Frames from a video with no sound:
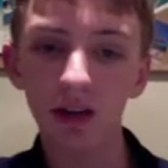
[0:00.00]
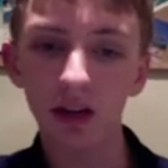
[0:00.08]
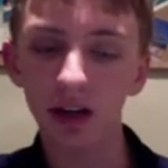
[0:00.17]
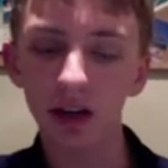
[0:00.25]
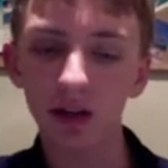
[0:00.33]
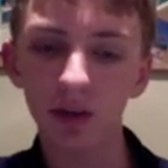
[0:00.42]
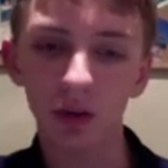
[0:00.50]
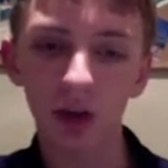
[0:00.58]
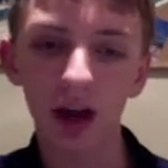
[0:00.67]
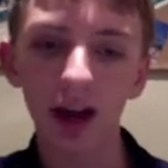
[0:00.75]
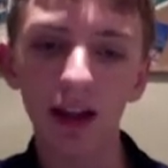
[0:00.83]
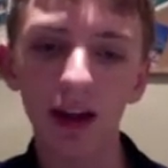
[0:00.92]
It comes with
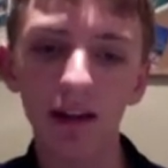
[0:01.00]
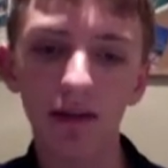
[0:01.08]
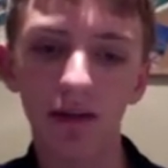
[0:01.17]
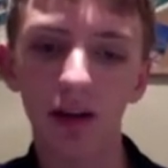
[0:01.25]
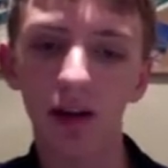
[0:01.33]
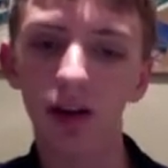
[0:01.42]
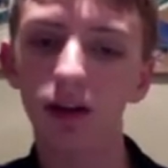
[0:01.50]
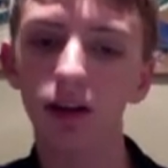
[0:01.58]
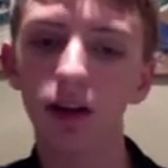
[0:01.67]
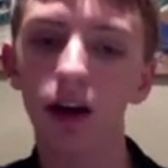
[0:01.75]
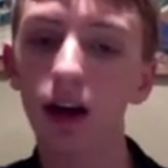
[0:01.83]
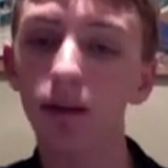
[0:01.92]
iLife.
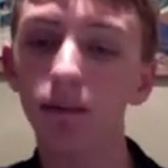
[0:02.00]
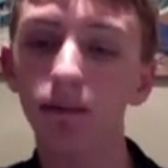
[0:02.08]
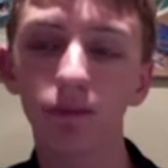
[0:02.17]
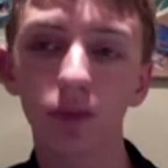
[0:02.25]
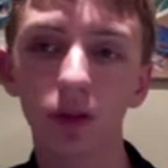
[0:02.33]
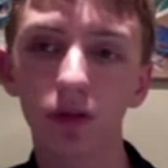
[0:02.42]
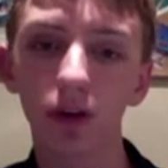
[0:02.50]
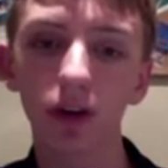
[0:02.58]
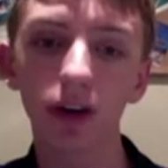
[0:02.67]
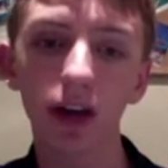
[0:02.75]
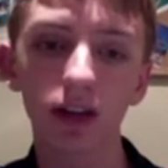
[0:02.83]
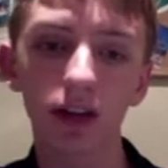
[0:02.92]
Very
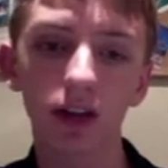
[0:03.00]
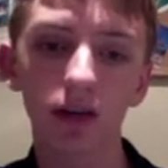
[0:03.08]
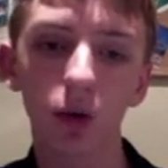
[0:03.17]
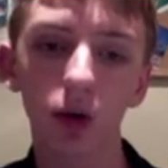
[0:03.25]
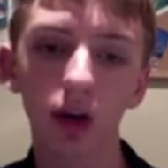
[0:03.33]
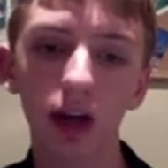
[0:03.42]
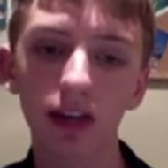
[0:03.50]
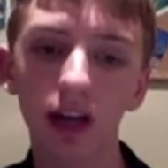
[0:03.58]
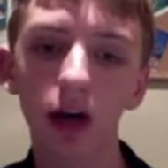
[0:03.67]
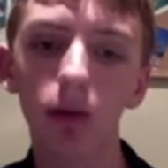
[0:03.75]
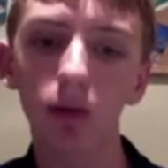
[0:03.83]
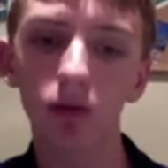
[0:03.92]
nice to organize
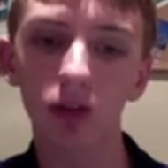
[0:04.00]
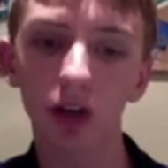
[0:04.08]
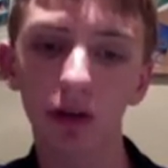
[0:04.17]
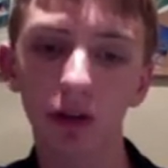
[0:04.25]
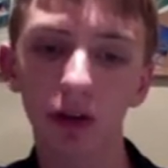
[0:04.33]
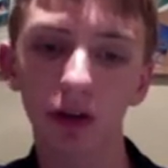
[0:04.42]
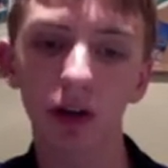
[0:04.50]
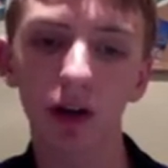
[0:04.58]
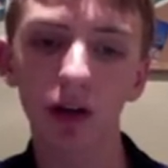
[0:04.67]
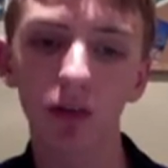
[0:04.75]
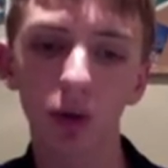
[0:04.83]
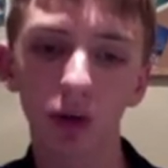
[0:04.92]
albums and
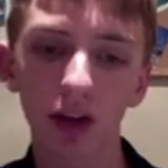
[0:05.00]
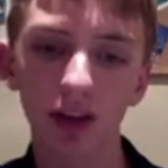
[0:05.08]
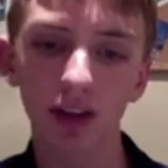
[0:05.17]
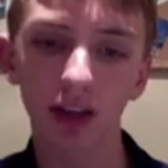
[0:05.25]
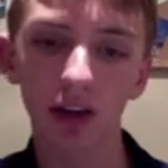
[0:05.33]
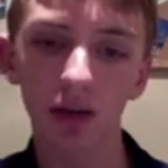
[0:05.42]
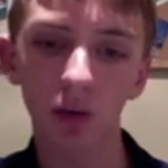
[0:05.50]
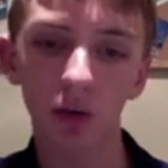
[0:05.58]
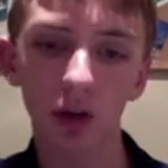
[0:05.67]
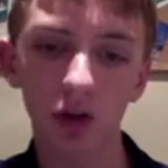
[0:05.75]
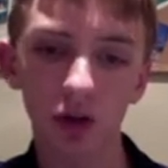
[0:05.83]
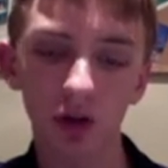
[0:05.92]
everything. Put that together. We'll
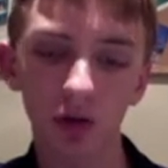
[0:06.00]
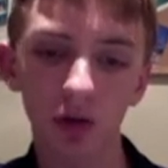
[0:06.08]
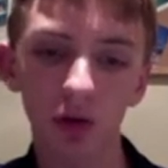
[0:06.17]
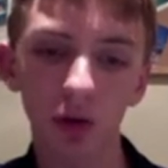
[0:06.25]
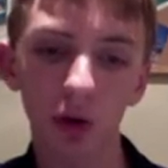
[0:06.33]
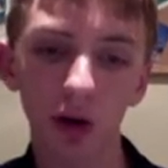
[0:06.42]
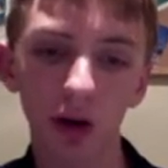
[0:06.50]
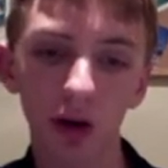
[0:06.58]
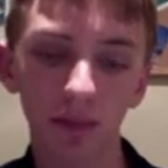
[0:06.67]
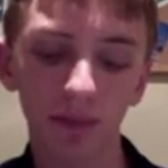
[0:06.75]
launch it real quick here.